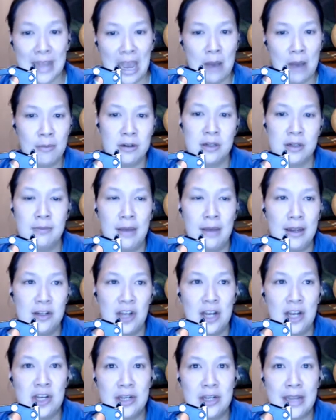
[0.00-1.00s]
How much am I
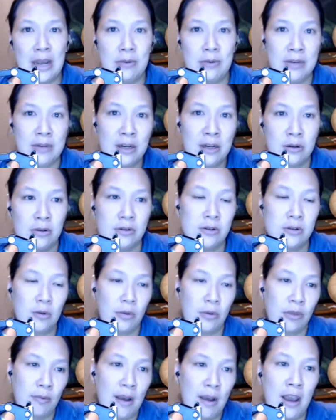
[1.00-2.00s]
changing out needles or
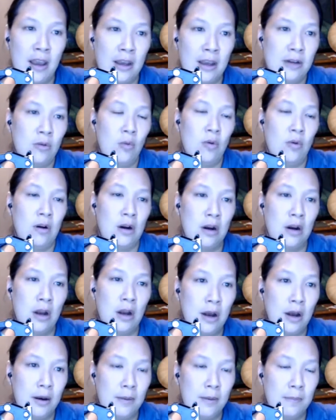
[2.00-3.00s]
thread or
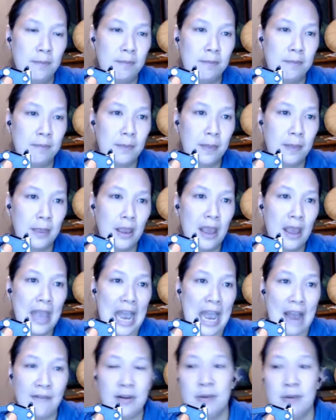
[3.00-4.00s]

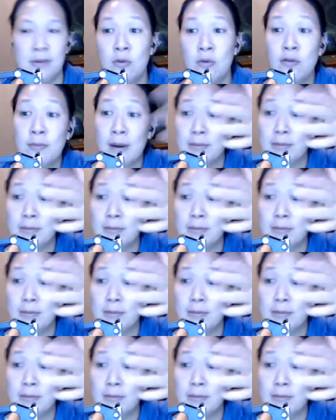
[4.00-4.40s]
having to move my